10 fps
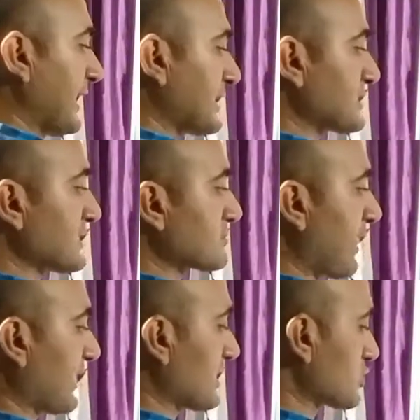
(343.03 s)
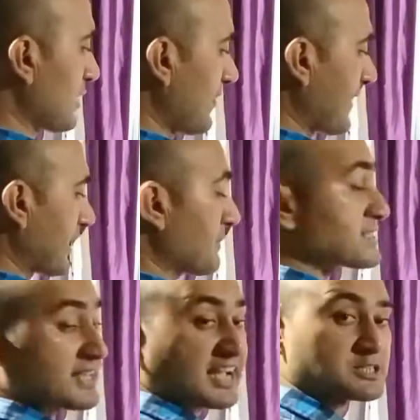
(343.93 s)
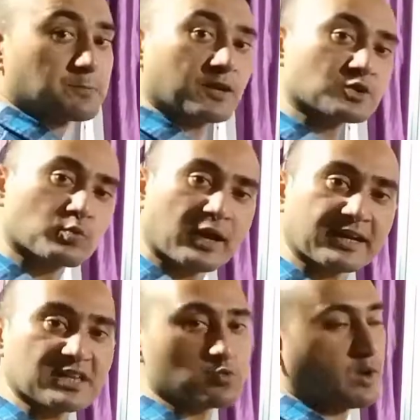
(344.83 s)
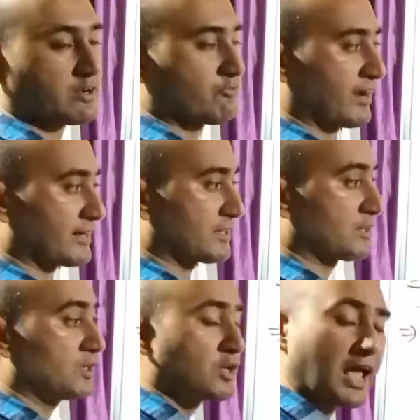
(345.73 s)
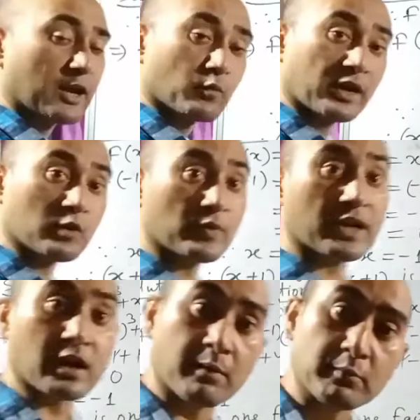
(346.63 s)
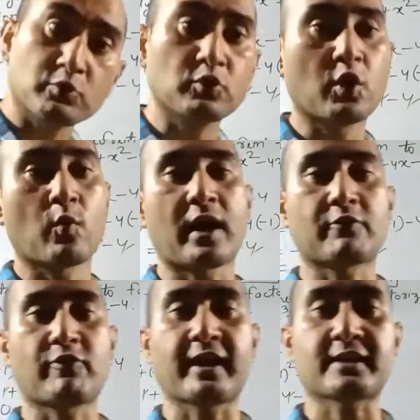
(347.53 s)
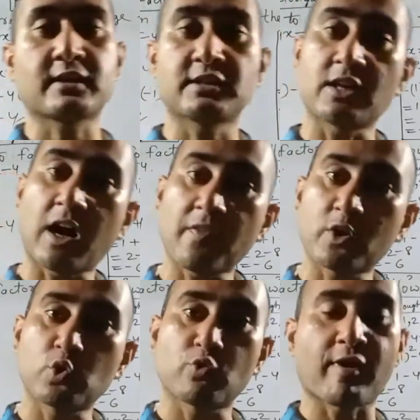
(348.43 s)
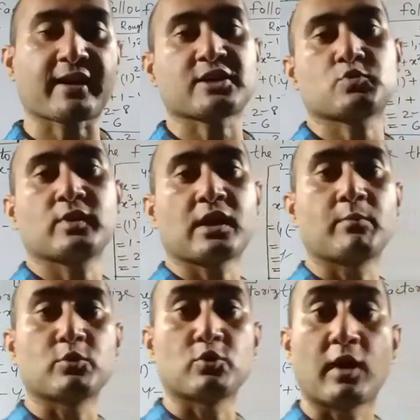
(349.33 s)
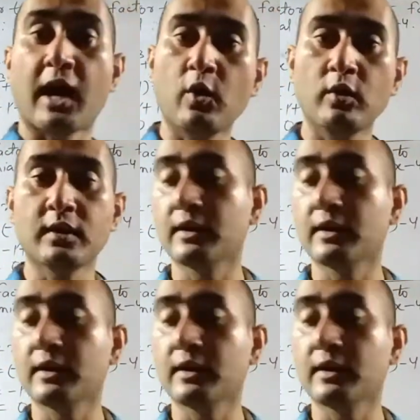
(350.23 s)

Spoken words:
x is minus 1, that means x plus 1 is one factor. And when we come to know one factor, the other two factors we come to know. How?